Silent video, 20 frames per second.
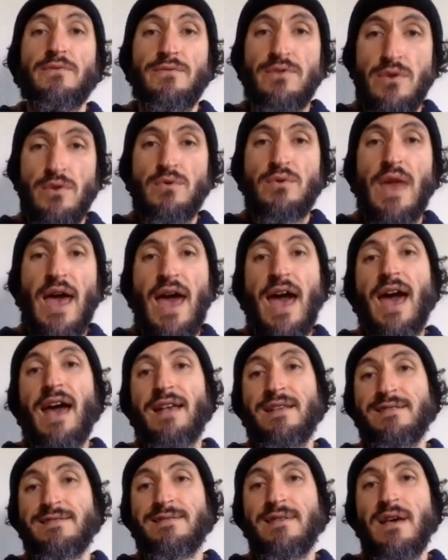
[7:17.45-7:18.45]
viewed
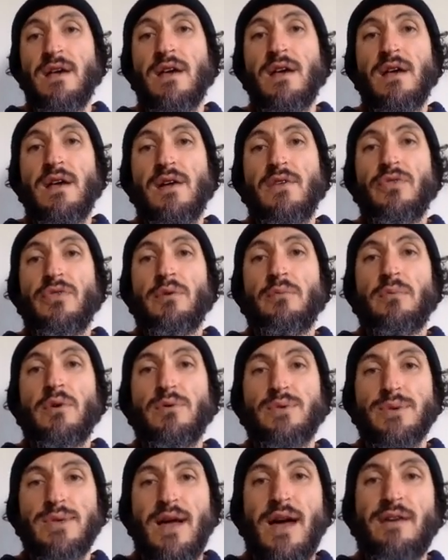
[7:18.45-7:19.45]
as the
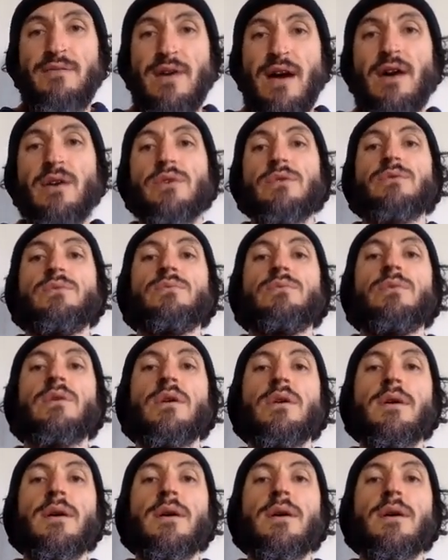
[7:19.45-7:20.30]
most high value